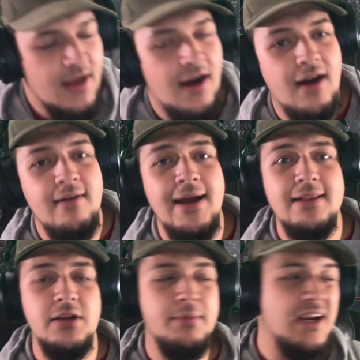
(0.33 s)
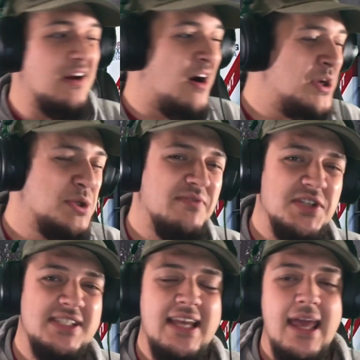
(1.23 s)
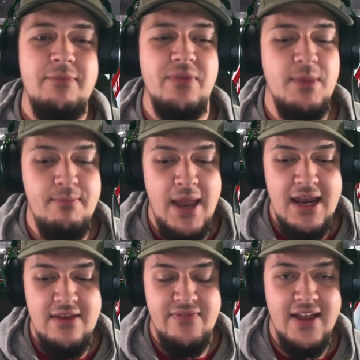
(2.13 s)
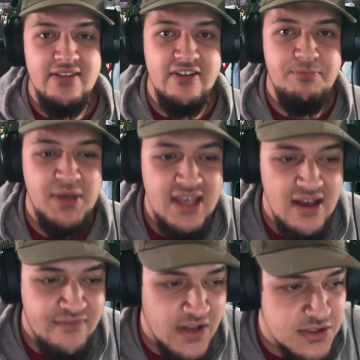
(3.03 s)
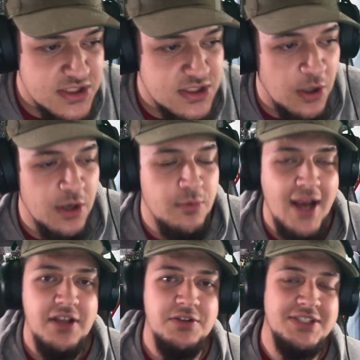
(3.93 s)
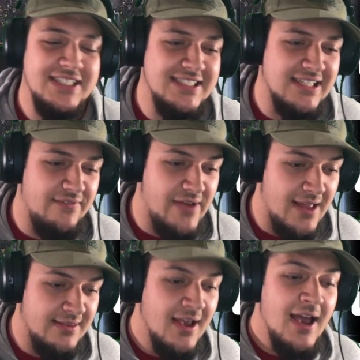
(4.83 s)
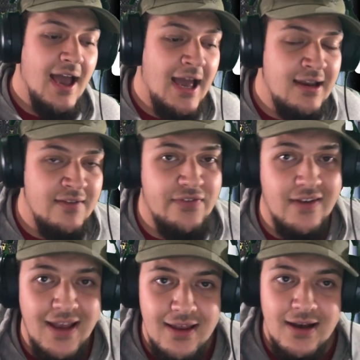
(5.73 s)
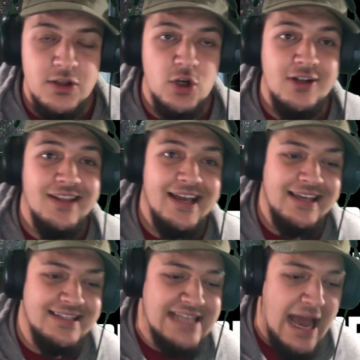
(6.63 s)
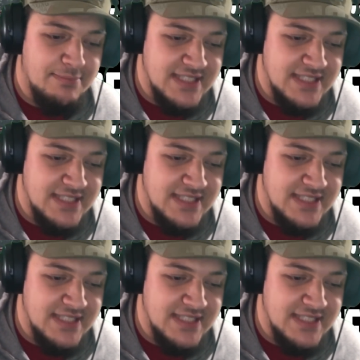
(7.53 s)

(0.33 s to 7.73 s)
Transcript: All right, a little bit of controversy came from the main event of PFL's third regular season event. Renan Ferreira looked like he tapped